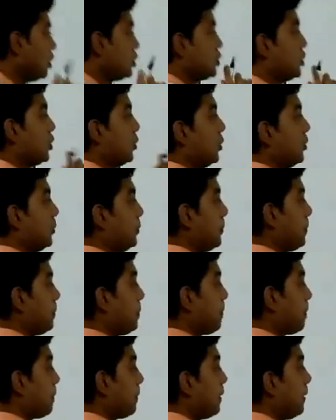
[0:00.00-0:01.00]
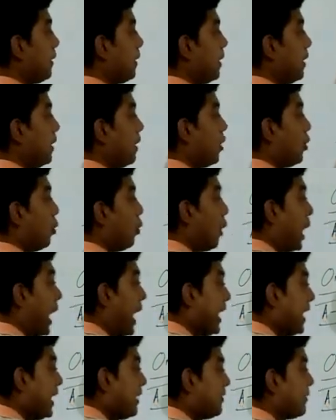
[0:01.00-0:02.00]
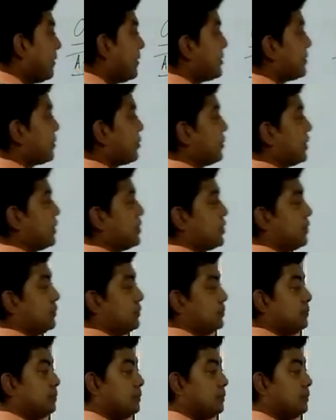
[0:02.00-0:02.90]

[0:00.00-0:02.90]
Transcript: So, why AT rich region?